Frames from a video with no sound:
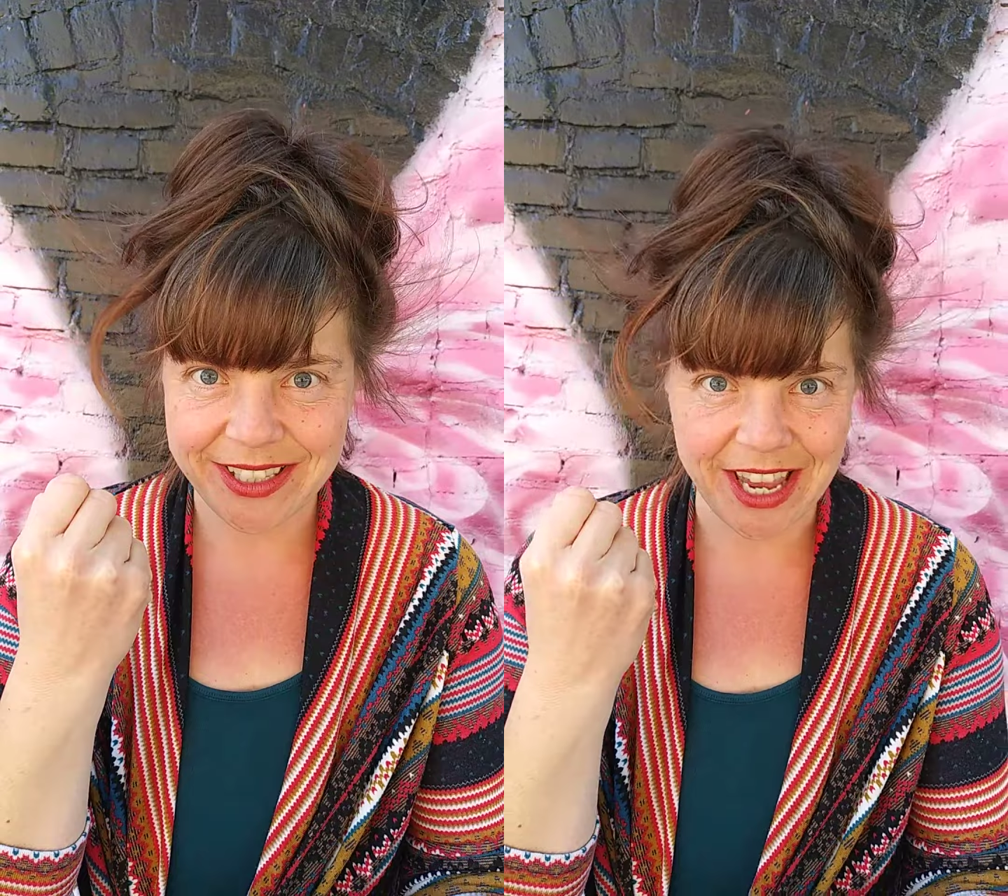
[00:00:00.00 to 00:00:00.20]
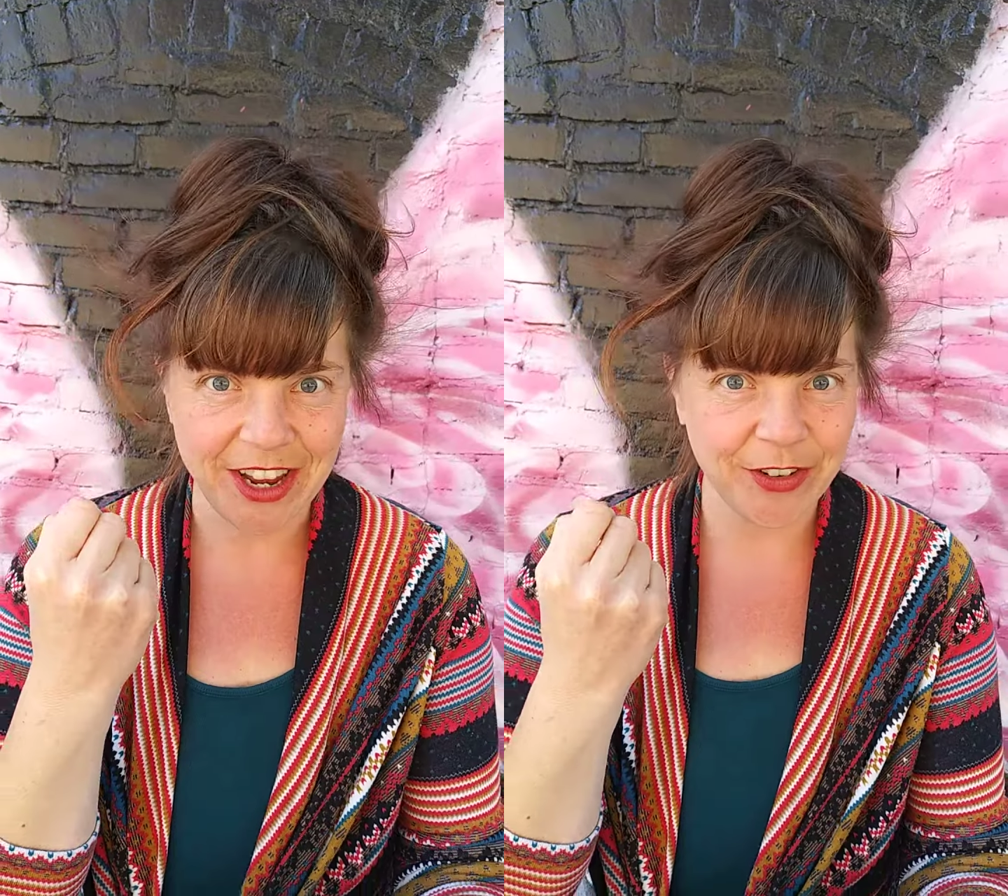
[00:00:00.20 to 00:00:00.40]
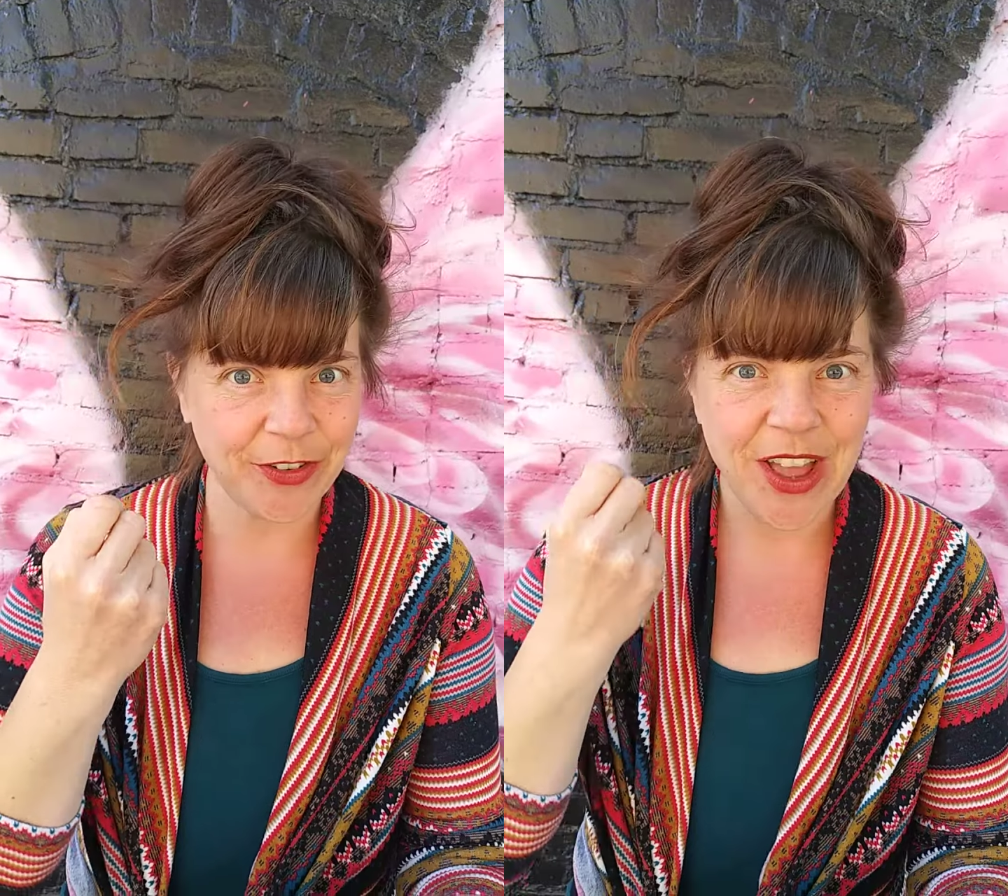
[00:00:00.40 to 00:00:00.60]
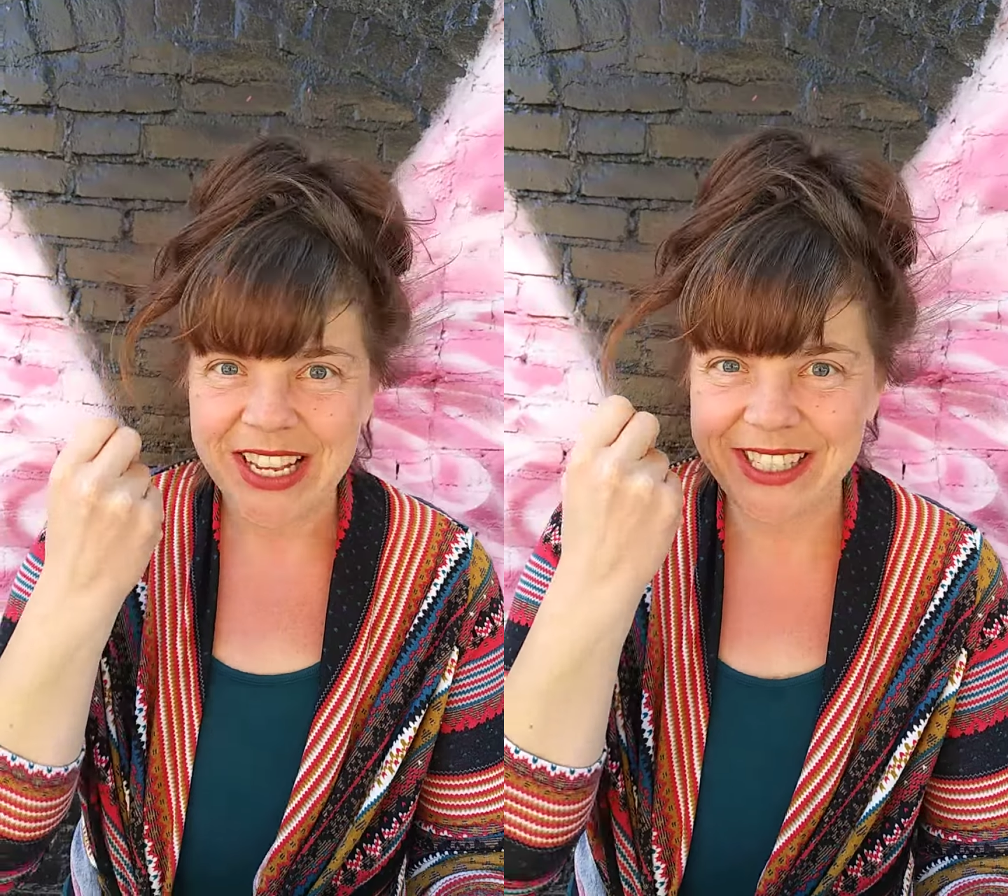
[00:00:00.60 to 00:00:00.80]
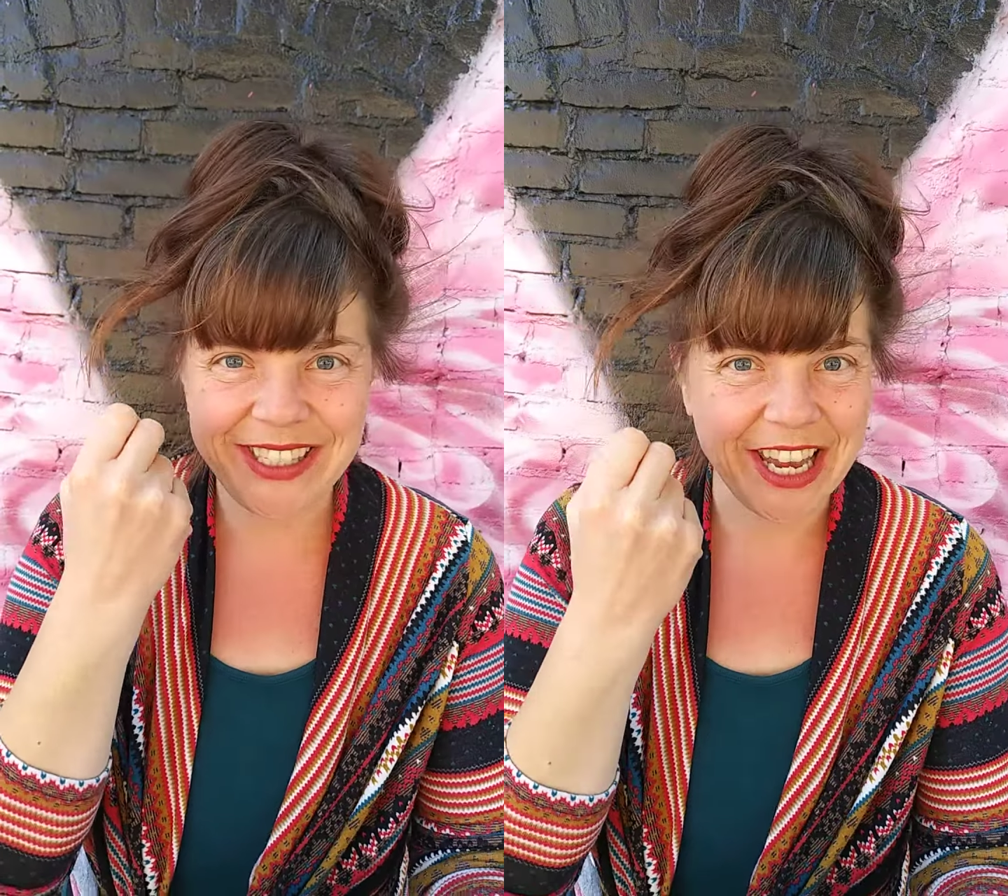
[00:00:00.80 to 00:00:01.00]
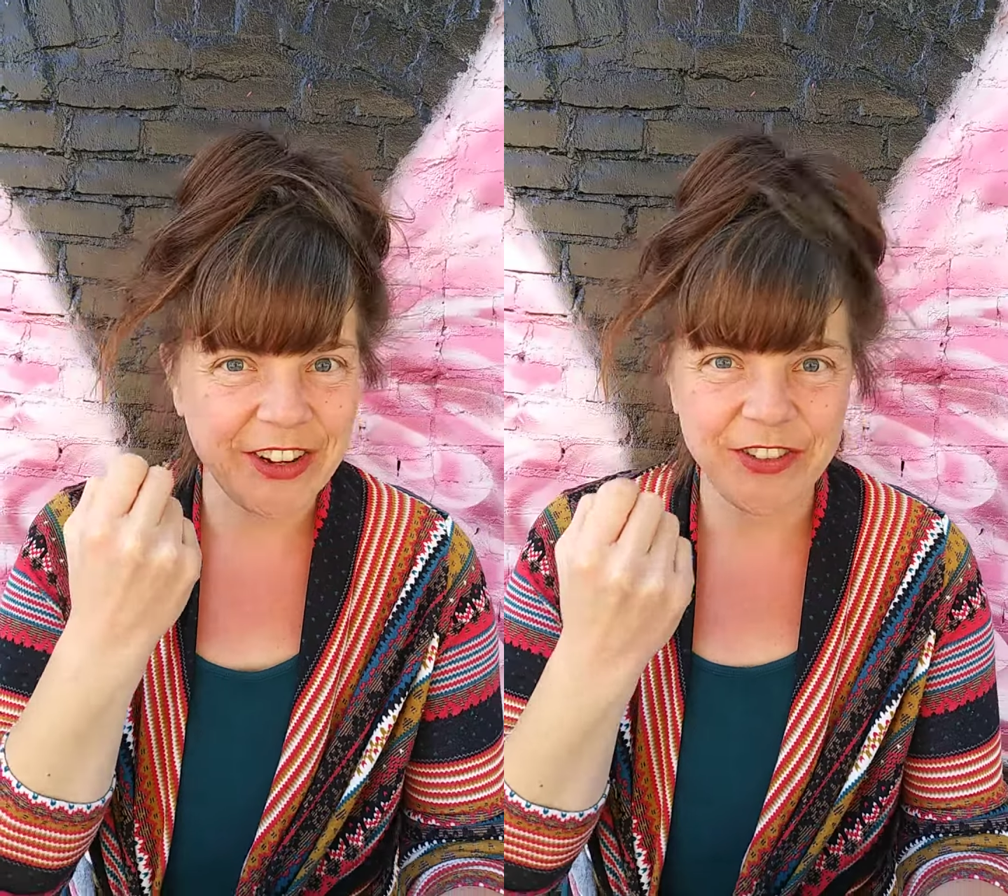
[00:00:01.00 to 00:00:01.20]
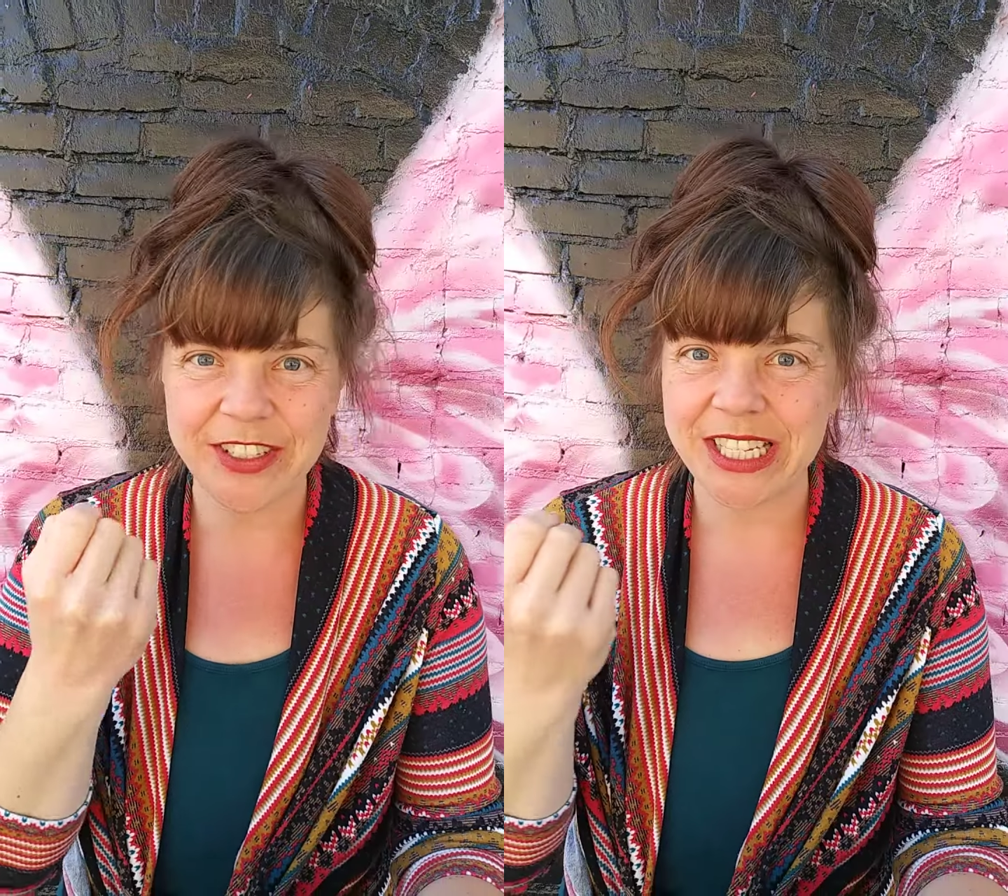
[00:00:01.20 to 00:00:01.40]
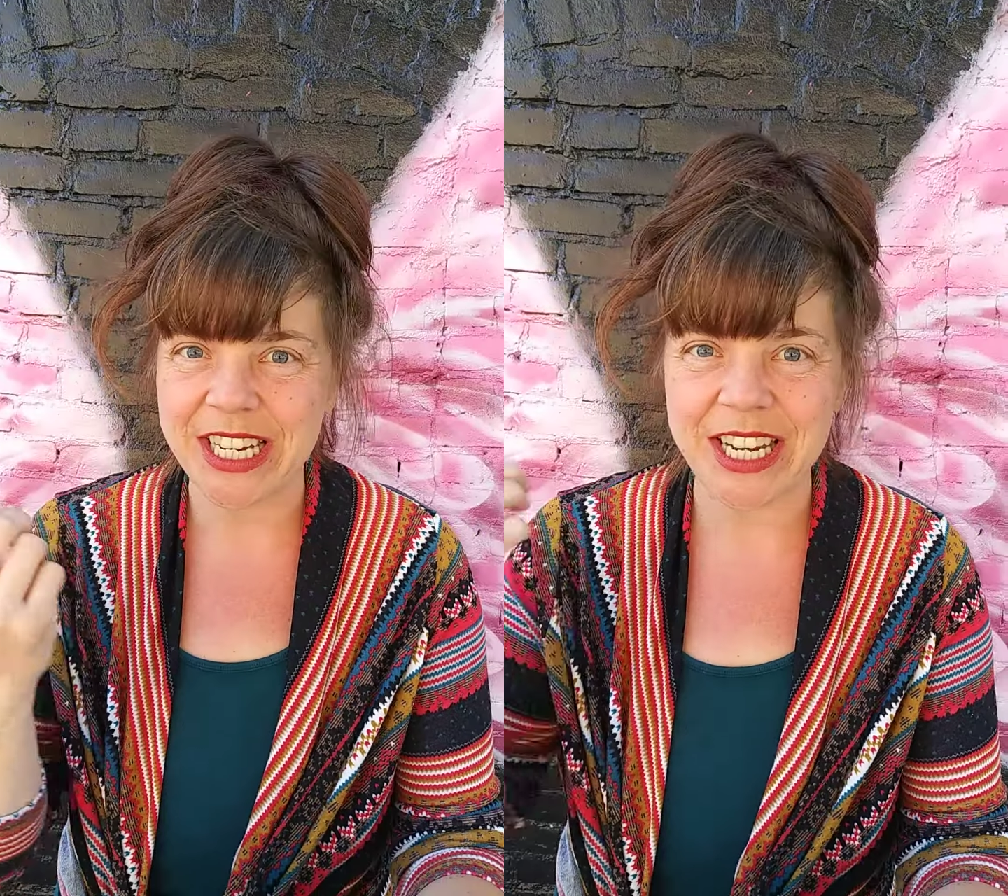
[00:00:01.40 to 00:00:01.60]
safe
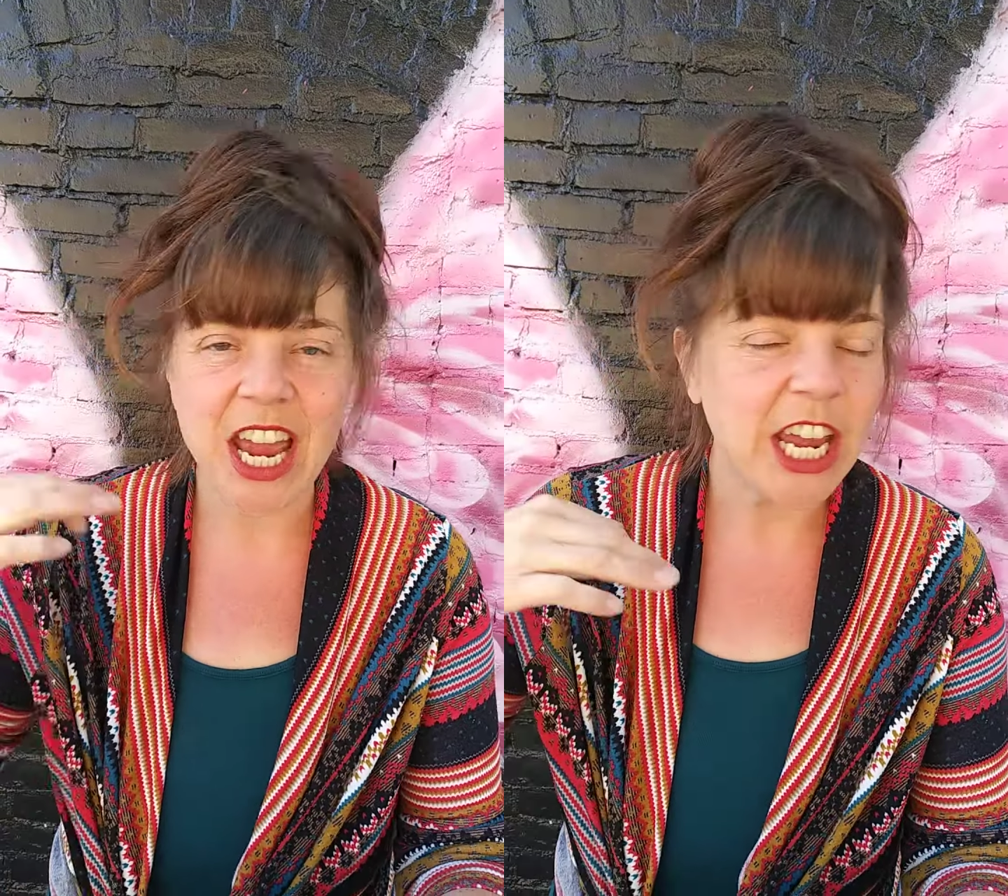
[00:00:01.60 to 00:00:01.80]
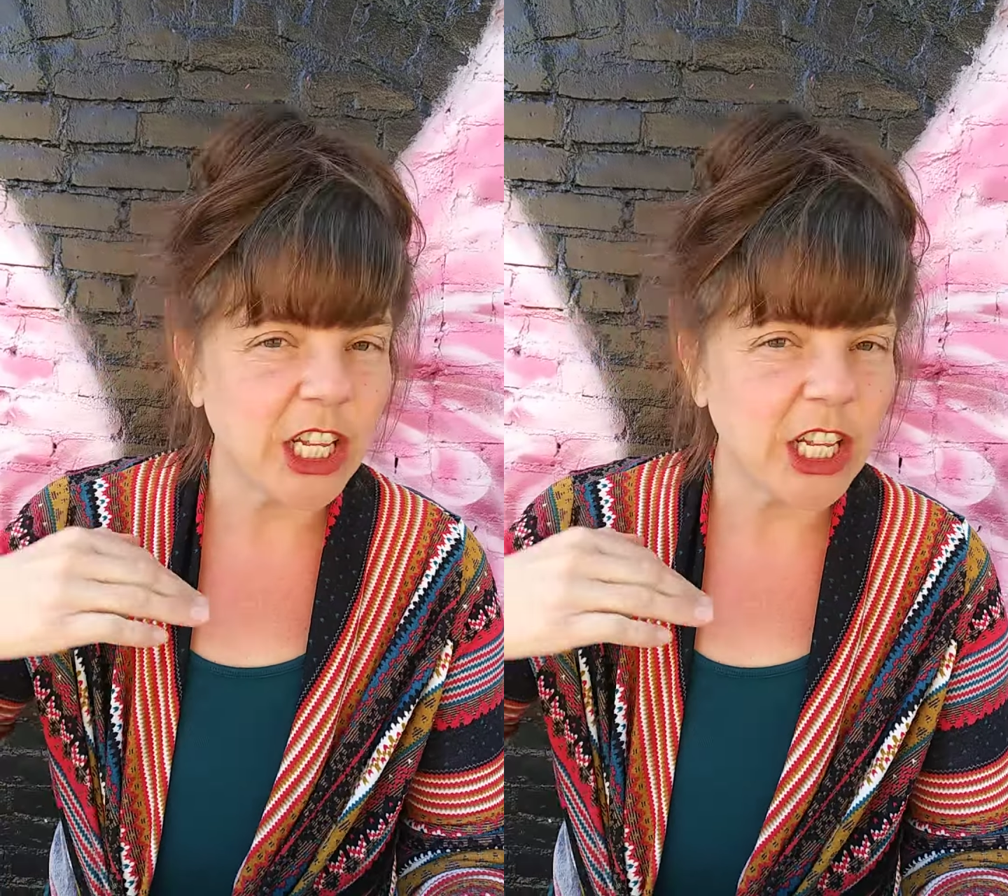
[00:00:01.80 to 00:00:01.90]
safety,